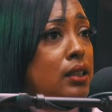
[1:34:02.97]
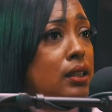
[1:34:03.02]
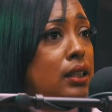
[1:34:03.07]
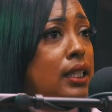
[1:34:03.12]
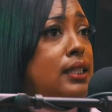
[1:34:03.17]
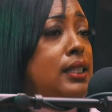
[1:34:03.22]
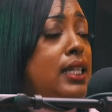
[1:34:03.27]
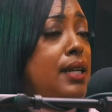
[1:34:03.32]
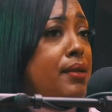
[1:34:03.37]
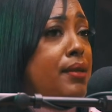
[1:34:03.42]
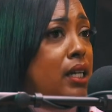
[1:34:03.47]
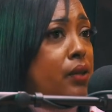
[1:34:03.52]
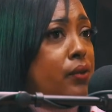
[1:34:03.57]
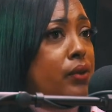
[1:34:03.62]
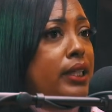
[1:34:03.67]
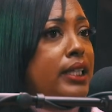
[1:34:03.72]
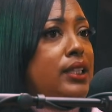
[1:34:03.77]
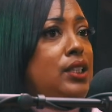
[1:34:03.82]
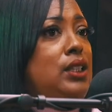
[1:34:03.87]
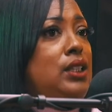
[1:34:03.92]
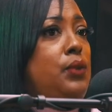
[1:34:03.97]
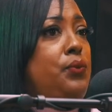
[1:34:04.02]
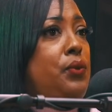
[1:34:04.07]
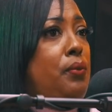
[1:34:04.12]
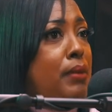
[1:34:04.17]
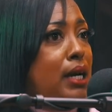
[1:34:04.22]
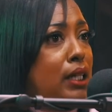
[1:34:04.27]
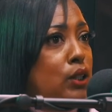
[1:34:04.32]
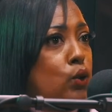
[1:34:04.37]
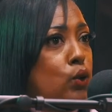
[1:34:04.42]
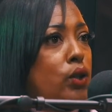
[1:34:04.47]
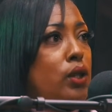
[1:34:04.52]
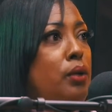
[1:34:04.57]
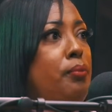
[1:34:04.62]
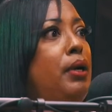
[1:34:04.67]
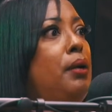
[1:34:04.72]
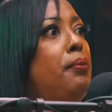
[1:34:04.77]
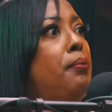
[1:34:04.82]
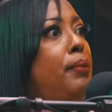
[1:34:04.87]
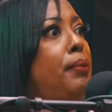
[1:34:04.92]
the same kind of relationship with my daughter,
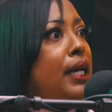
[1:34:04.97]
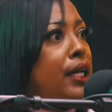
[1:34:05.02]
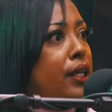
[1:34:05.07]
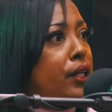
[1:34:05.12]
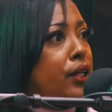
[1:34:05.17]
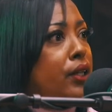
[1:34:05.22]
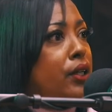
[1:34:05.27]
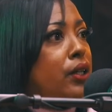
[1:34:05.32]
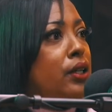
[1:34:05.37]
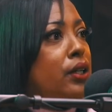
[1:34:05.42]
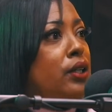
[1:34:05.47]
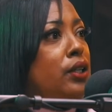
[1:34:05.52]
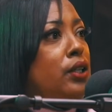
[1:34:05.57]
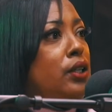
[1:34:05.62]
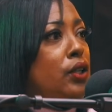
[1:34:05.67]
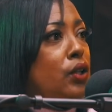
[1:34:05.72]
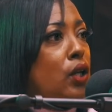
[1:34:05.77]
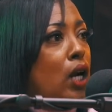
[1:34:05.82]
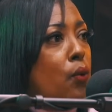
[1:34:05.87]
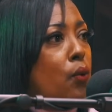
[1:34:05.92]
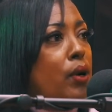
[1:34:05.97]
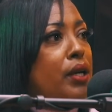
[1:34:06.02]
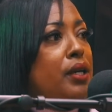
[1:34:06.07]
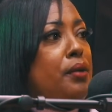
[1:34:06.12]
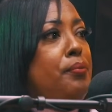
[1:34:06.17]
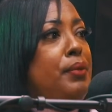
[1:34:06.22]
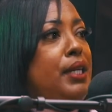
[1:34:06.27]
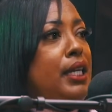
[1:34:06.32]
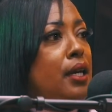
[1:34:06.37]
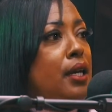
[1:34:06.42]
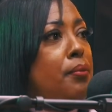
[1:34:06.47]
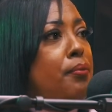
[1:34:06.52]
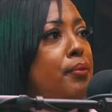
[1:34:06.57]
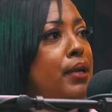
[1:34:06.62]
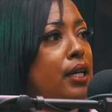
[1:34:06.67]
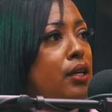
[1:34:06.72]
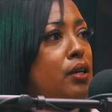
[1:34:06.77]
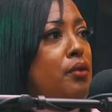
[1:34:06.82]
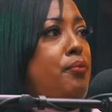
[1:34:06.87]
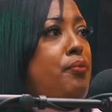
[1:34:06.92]
but better. You know, I want to be a
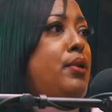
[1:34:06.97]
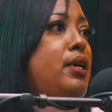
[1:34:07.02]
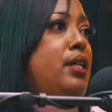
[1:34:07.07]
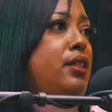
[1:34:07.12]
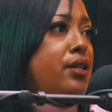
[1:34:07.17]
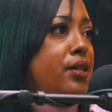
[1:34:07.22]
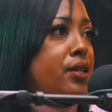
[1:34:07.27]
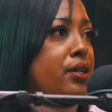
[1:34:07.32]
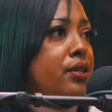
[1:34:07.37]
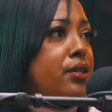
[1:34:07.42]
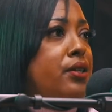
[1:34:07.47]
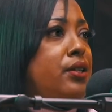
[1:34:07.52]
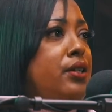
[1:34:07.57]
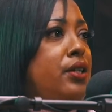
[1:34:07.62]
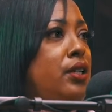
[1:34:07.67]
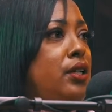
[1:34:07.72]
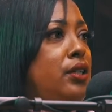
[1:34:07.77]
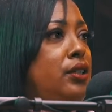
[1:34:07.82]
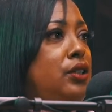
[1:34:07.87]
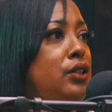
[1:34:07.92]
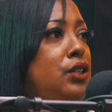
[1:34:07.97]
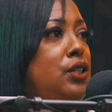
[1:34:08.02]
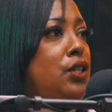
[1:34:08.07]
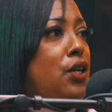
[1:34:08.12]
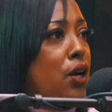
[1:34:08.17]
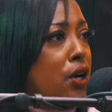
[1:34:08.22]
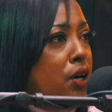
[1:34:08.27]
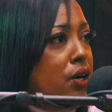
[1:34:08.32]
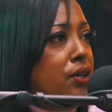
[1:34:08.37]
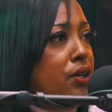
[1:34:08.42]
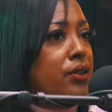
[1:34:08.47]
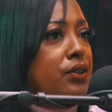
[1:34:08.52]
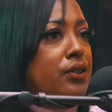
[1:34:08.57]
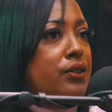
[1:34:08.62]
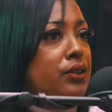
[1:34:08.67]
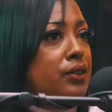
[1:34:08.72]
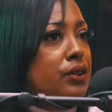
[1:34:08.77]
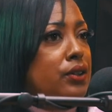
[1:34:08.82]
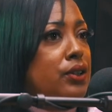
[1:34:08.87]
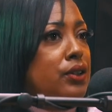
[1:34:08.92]
better mother to her,
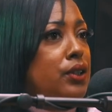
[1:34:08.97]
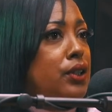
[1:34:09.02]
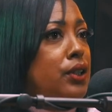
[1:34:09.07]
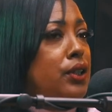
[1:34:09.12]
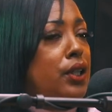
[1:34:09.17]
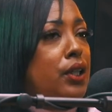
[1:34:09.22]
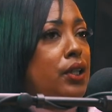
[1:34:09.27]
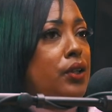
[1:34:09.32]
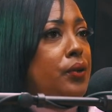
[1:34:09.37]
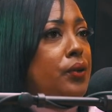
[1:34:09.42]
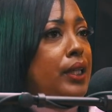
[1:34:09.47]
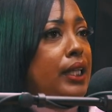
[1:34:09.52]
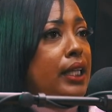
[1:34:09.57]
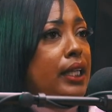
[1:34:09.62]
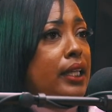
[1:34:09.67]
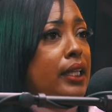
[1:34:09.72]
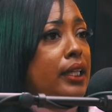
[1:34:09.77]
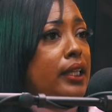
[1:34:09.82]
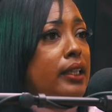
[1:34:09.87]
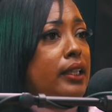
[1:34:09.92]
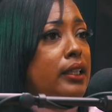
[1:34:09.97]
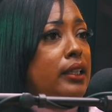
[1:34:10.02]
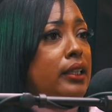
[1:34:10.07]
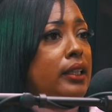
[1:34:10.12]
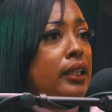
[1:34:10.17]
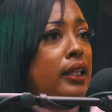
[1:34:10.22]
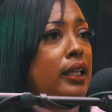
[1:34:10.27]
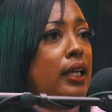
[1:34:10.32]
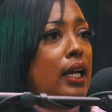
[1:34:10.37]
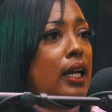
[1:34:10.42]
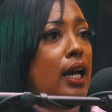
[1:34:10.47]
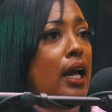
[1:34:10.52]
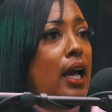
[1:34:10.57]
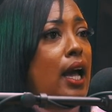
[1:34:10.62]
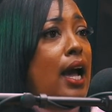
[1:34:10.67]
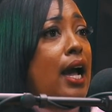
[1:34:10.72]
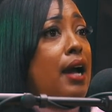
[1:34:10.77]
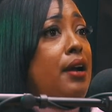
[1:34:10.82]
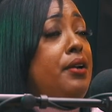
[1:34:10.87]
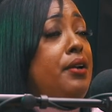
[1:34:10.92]
you know, and
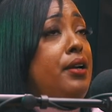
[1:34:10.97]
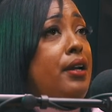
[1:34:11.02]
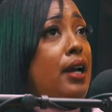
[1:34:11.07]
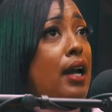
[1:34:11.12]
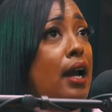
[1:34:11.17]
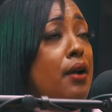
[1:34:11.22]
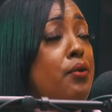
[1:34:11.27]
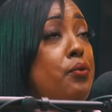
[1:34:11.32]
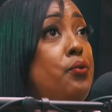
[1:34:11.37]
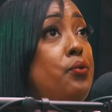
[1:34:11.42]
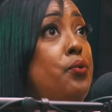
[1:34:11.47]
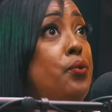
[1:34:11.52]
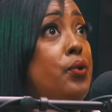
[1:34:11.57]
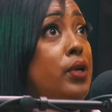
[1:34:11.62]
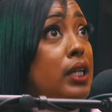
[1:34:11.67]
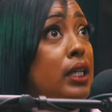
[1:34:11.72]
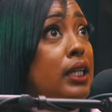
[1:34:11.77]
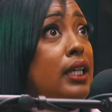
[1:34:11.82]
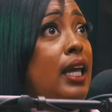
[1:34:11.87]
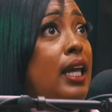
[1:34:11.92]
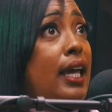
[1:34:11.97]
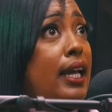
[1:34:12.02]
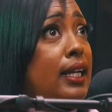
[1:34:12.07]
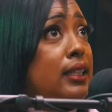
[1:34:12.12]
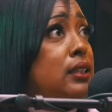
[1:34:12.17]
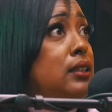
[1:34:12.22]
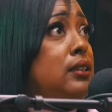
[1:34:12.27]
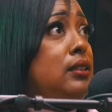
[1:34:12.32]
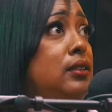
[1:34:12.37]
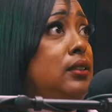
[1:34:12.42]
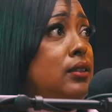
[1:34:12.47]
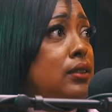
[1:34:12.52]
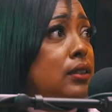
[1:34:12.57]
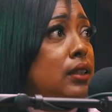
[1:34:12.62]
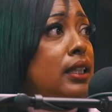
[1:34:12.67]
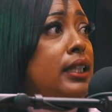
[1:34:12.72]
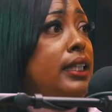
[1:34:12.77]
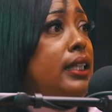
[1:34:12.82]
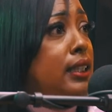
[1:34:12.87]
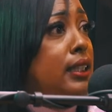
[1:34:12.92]
I I really had to
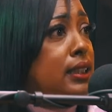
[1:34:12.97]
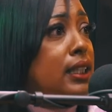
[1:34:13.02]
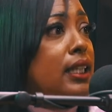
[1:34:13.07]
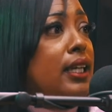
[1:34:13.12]
get it